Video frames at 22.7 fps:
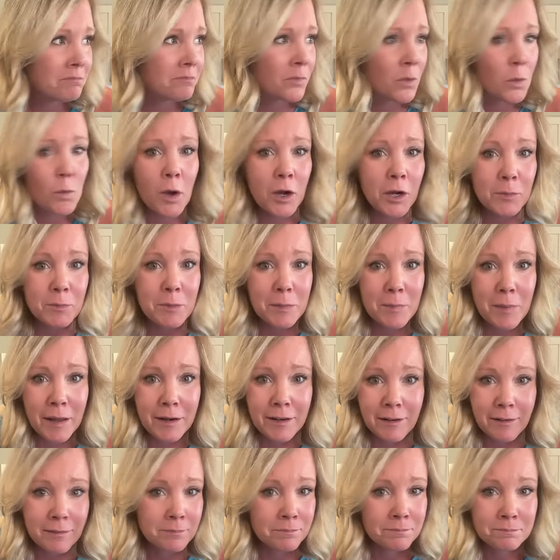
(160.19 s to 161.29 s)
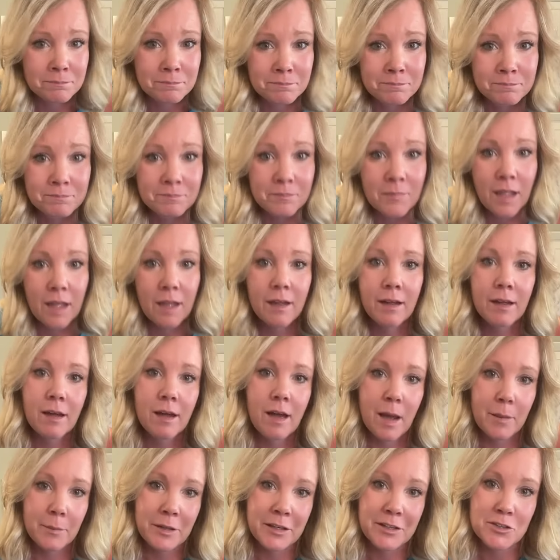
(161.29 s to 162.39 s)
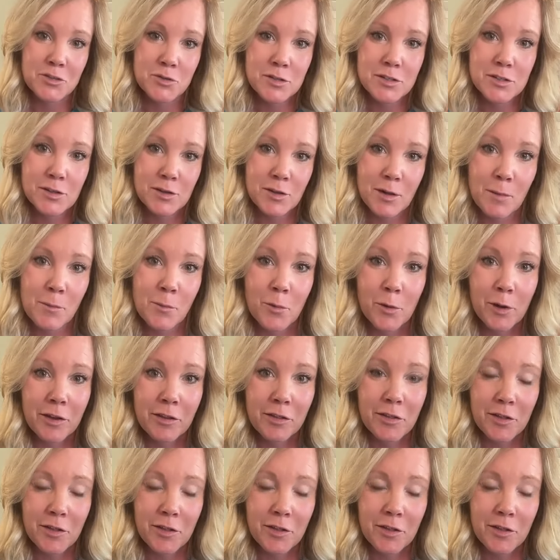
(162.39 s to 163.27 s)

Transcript: What could be better? I'm gonna drizzle them with